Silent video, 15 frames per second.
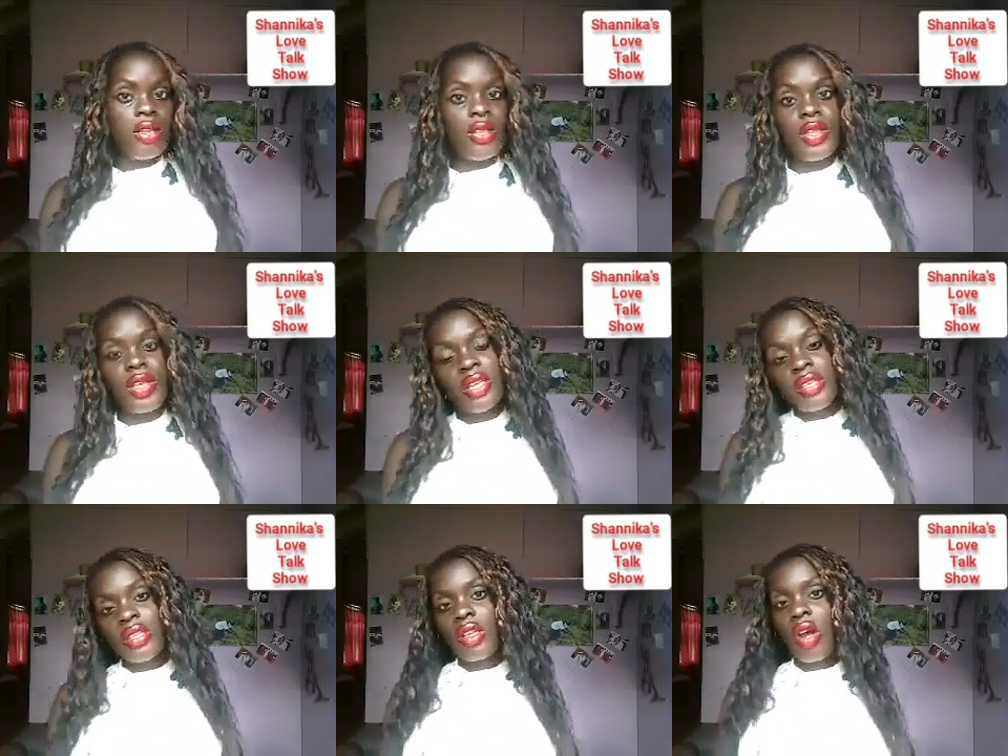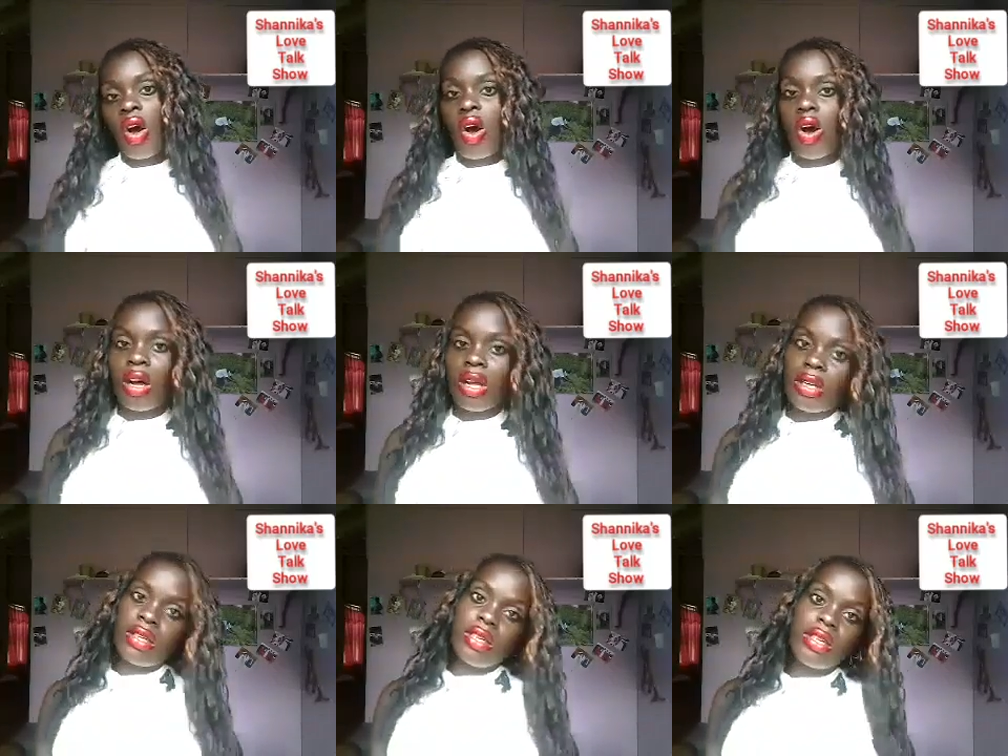This
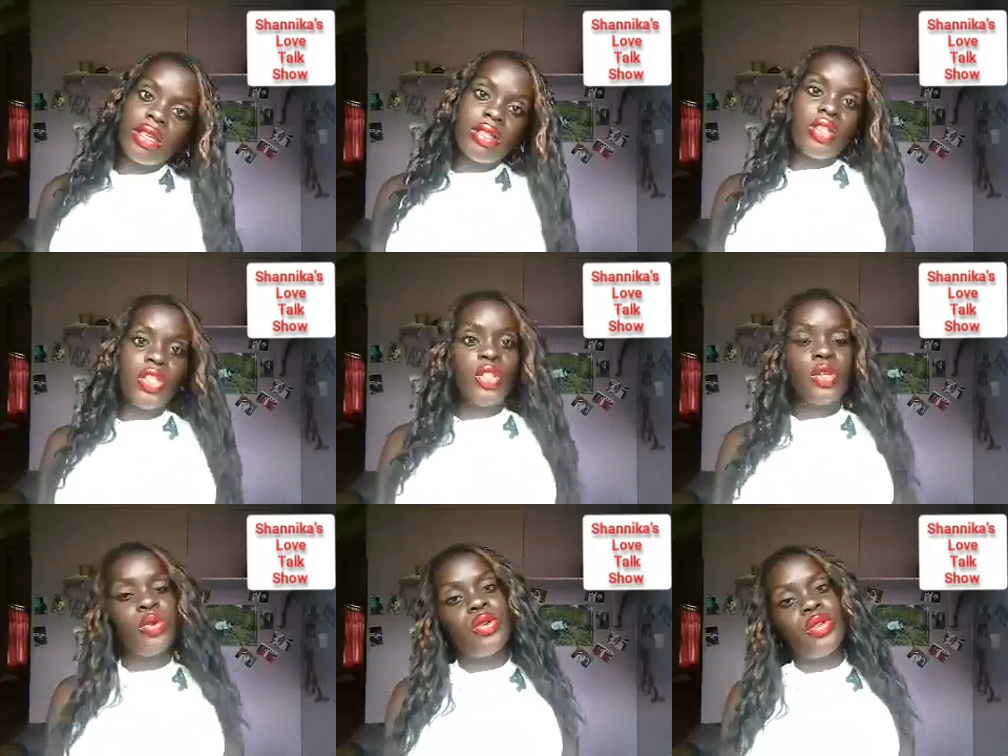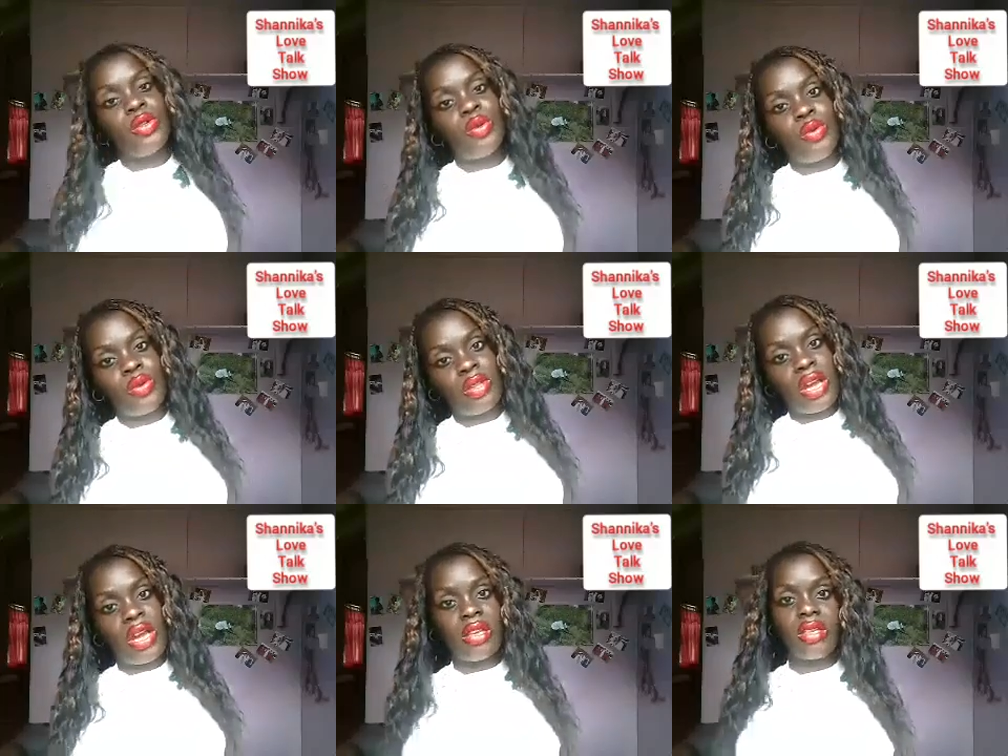all shows you
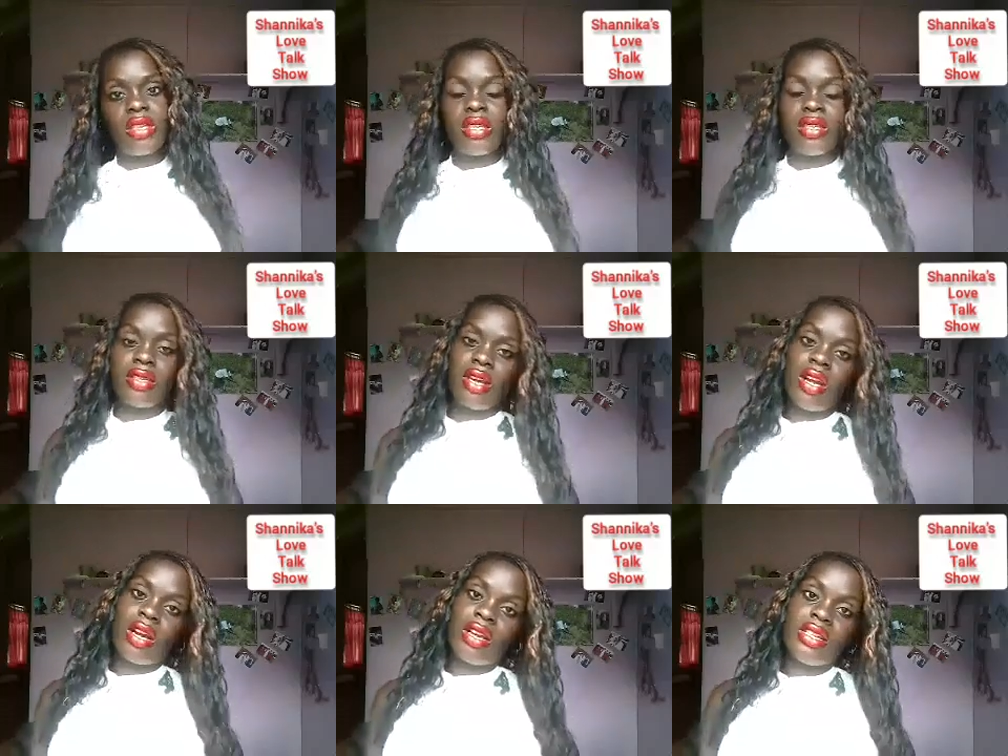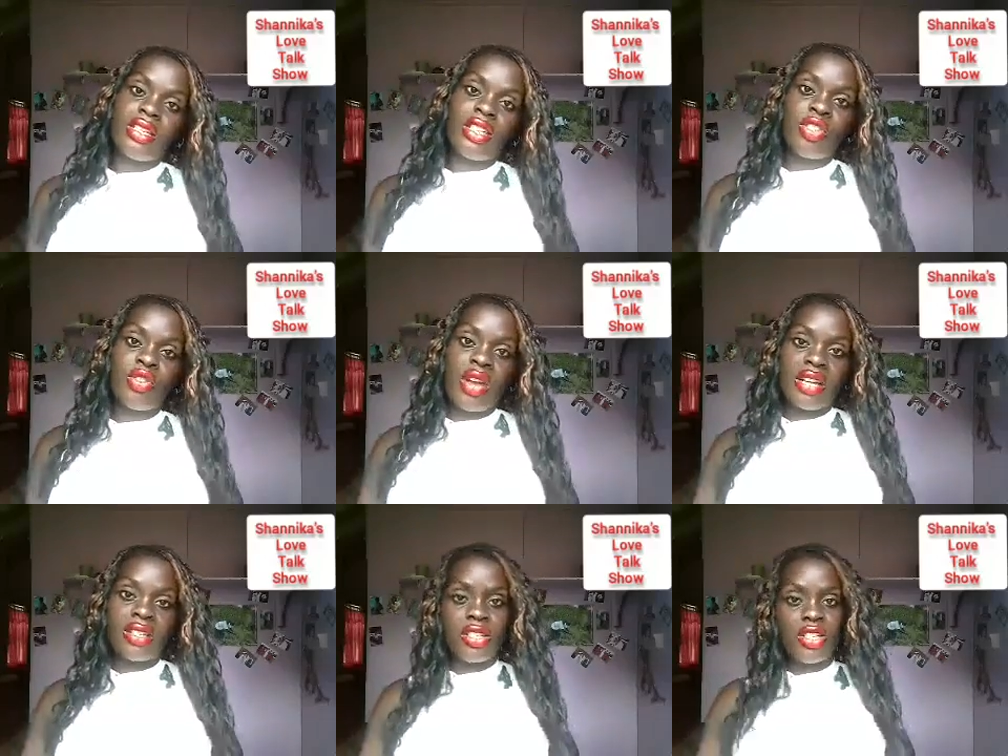that this girl is
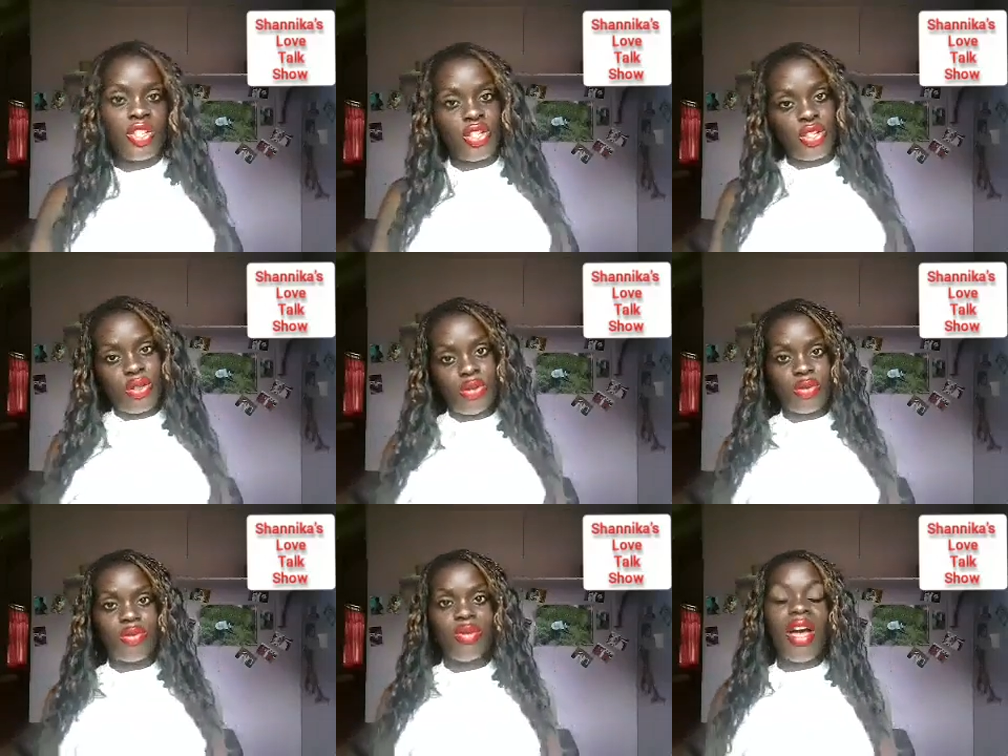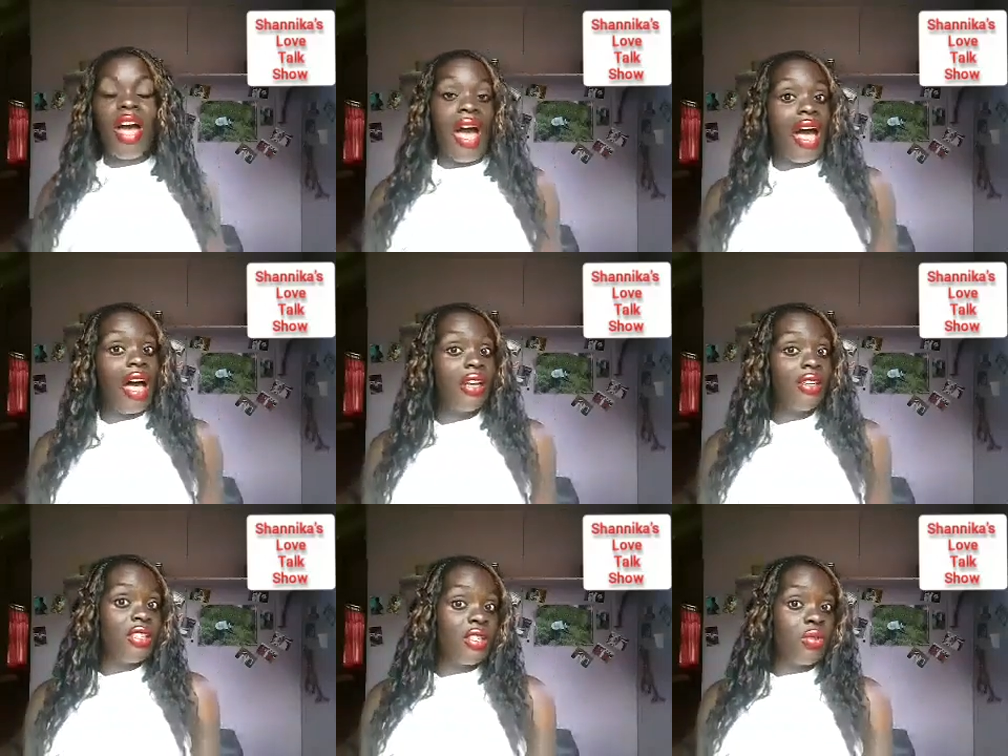attracted to you
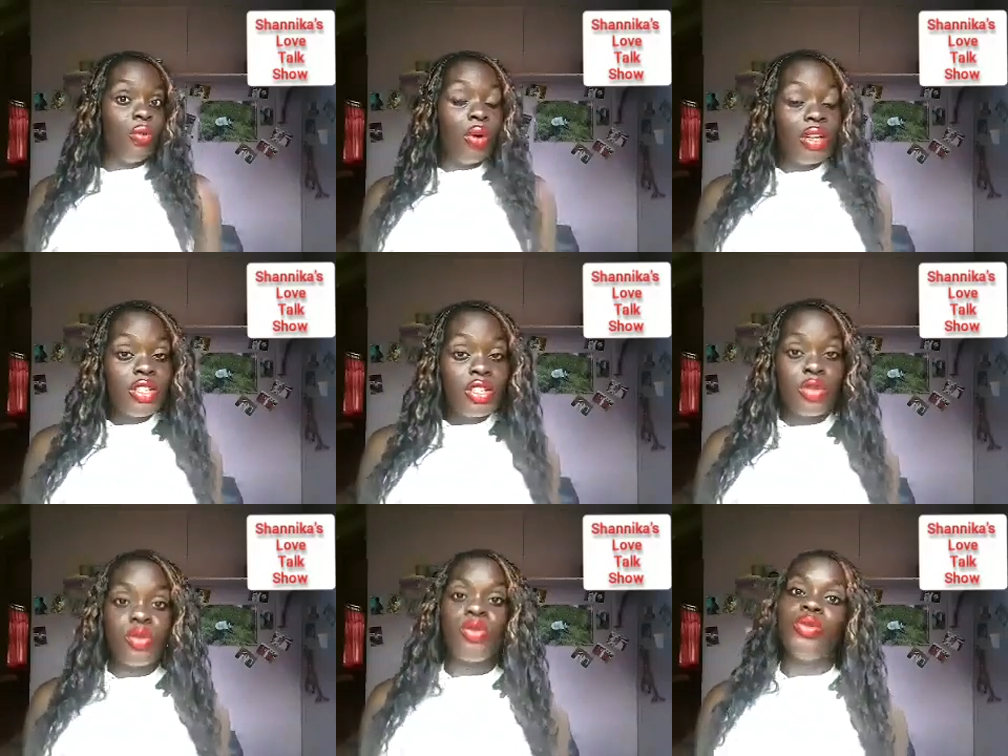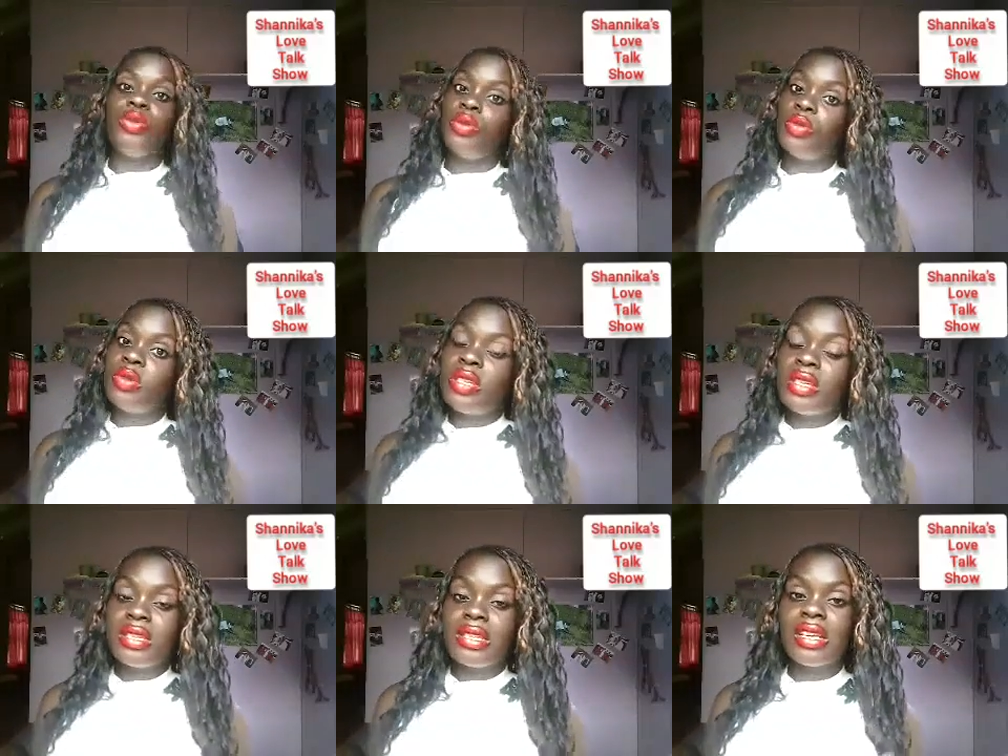and she wants you to
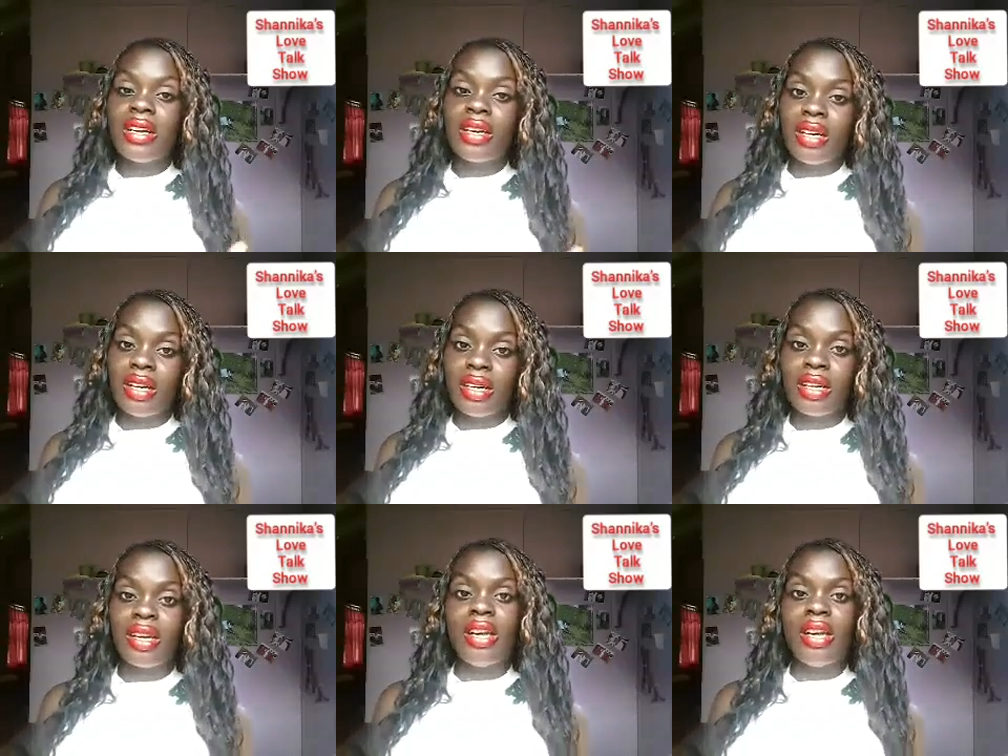notice her.